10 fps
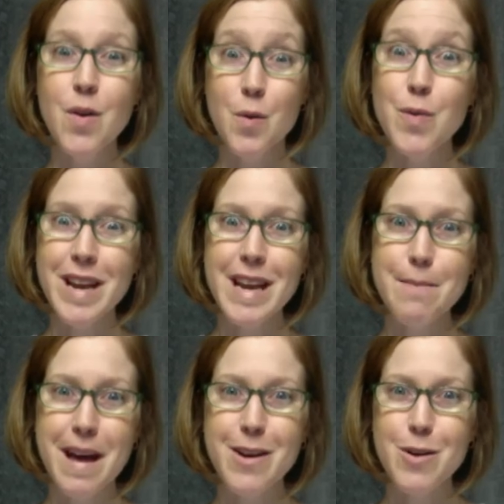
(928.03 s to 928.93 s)
Reading
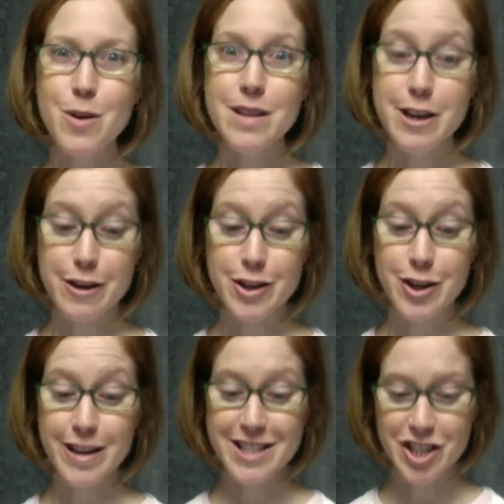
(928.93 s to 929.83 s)
medical literature
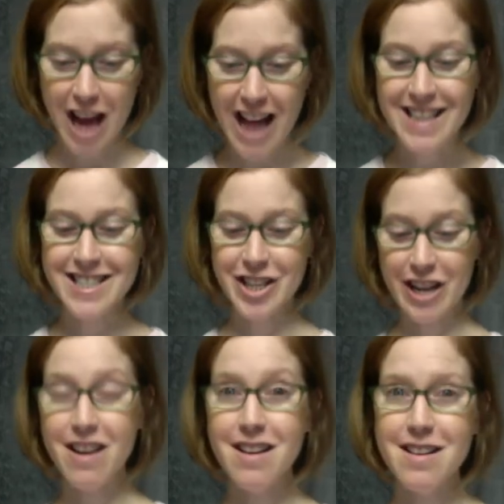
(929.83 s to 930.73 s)
is
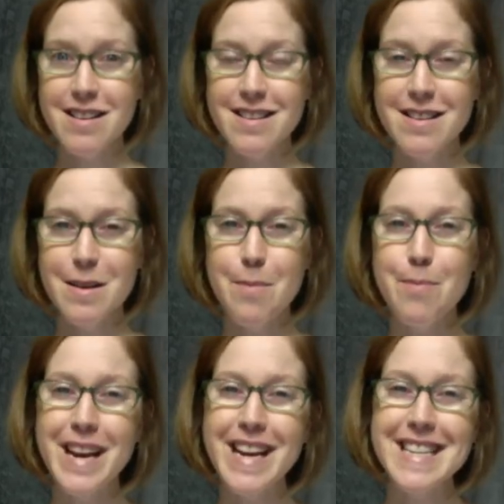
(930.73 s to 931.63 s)
challenging,
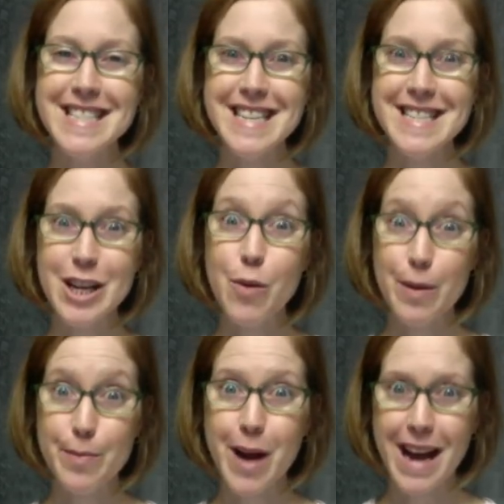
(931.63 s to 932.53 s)
but it gets easier
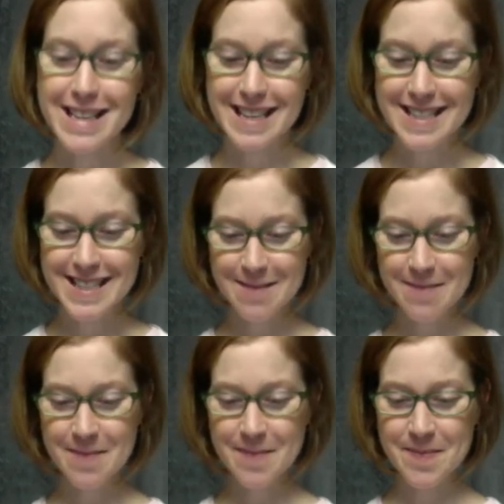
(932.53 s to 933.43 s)
with practice.
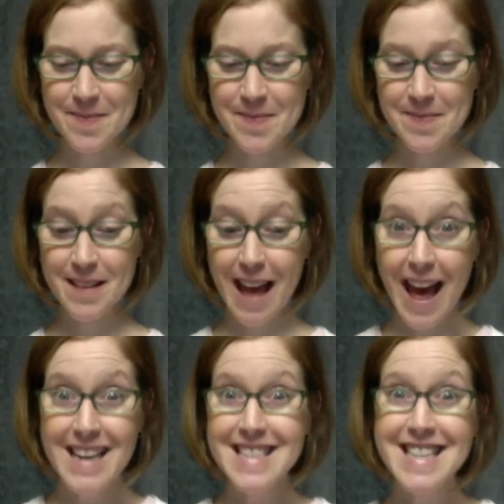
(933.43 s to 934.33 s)

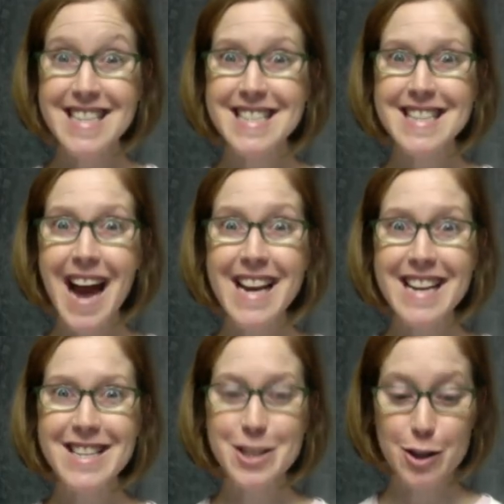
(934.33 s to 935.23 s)
And it's
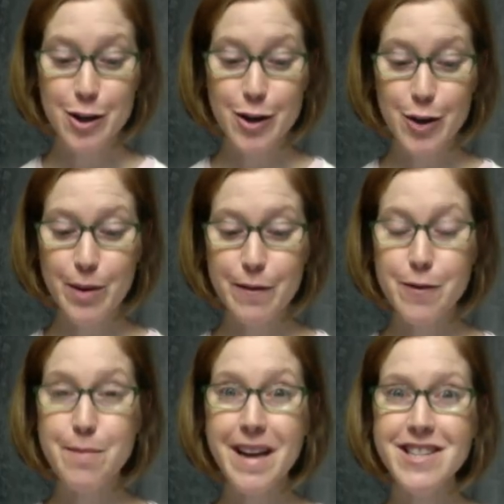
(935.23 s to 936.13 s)
exciting to learn new
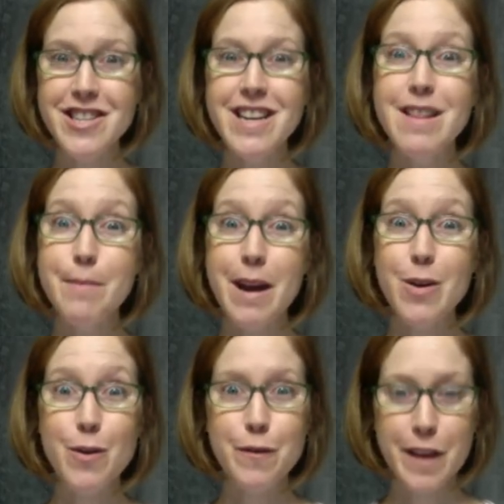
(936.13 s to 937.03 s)
information in the
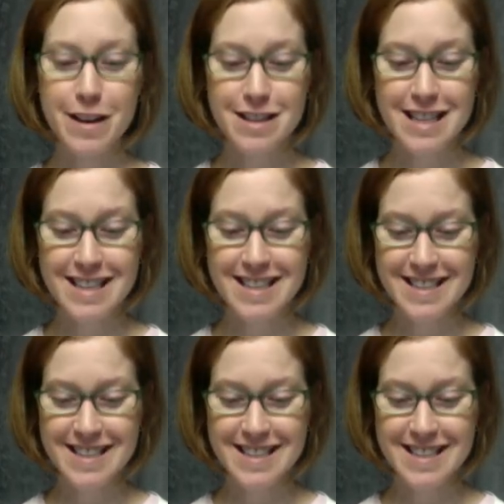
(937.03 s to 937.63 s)
medical field.